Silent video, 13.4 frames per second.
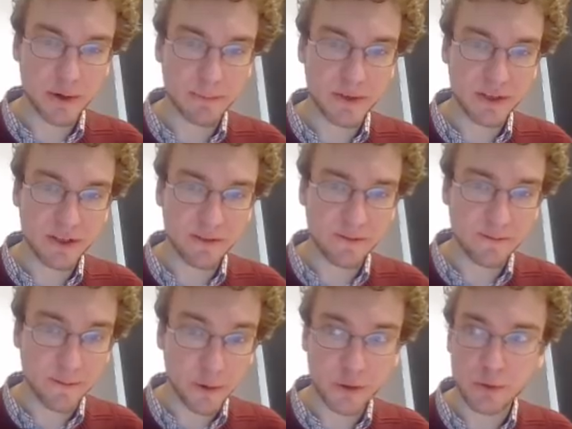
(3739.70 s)
terms to the
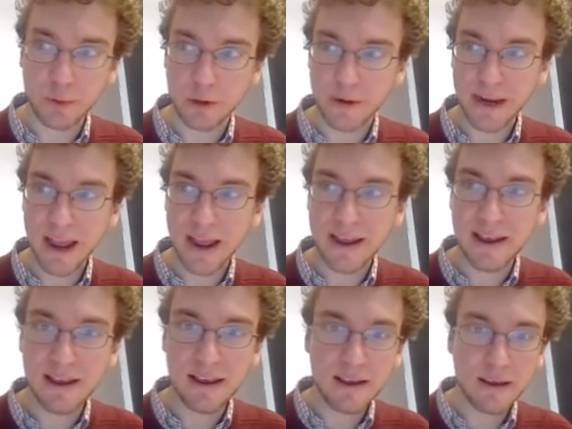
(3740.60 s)
first order in A,
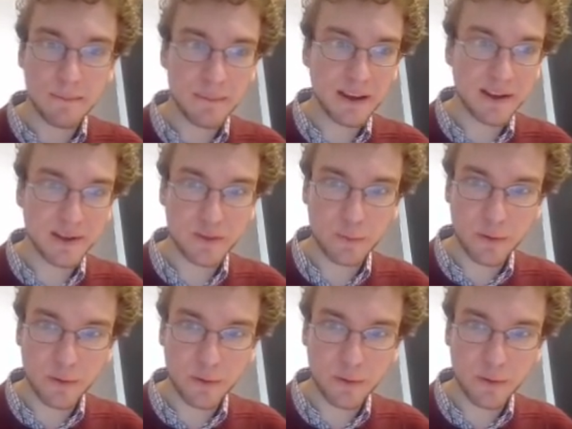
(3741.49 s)
because